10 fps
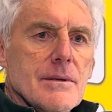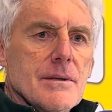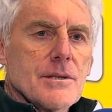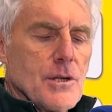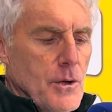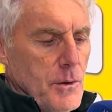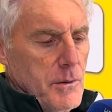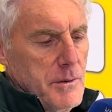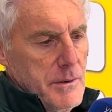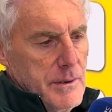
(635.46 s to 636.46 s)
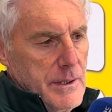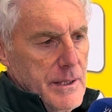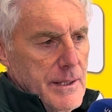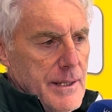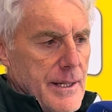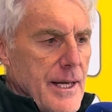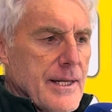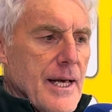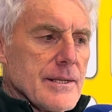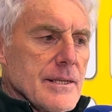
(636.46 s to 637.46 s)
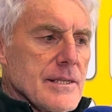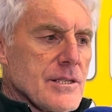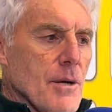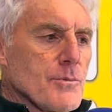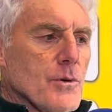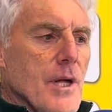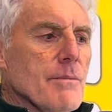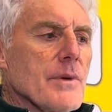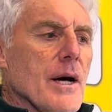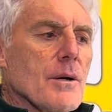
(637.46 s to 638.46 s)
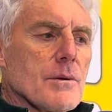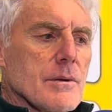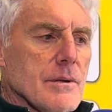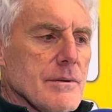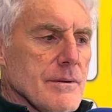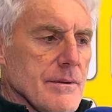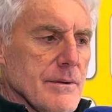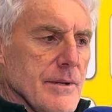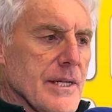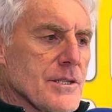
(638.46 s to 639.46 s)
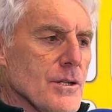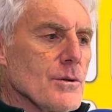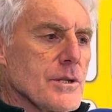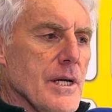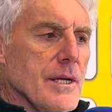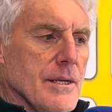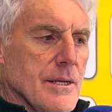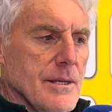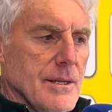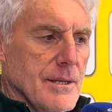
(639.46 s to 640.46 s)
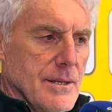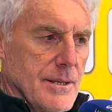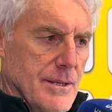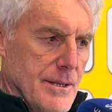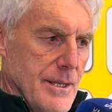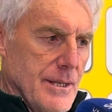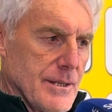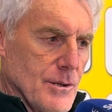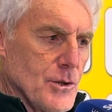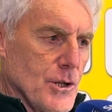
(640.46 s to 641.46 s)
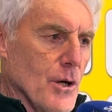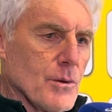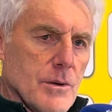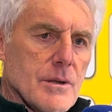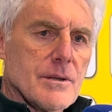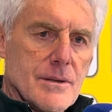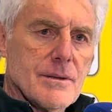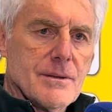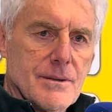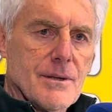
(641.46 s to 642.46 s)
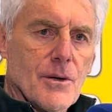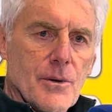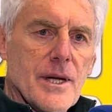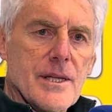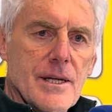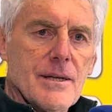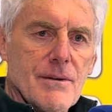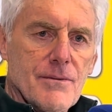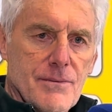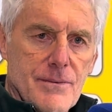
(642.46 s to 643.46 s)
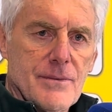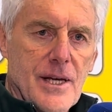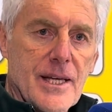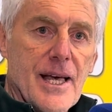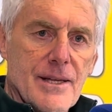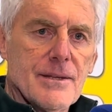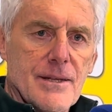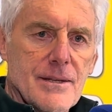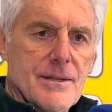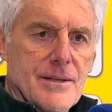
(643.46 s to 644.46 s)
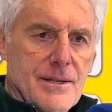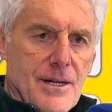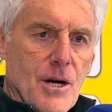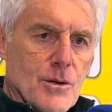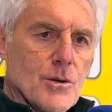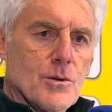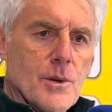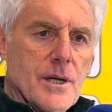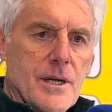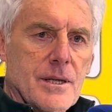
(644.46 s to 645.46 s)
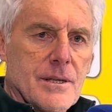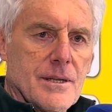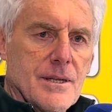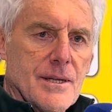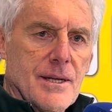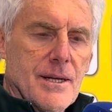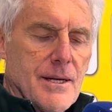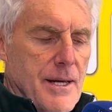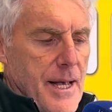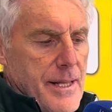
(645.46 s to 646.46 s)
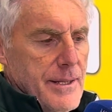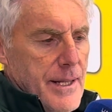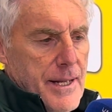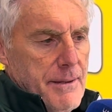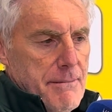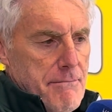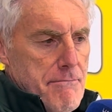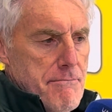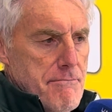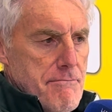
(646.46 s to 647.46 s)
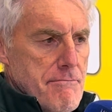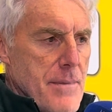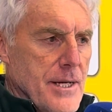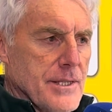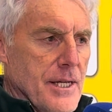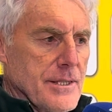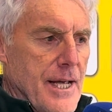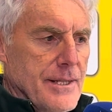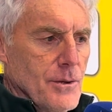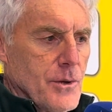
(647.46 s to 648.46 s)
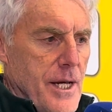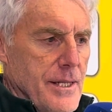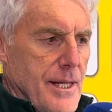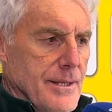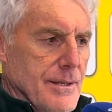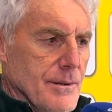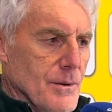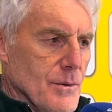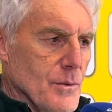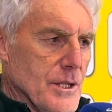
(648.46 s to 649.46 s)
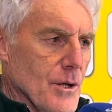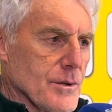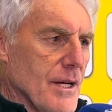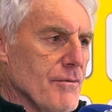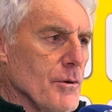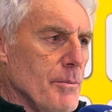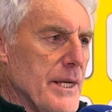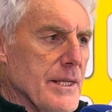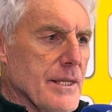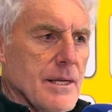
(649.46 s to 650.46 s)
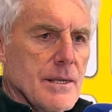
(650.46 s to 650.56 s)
So again, it's up to them now, next Tuesday, uh, to show already again how good we are, and and I think then okay, then we don't have to panic.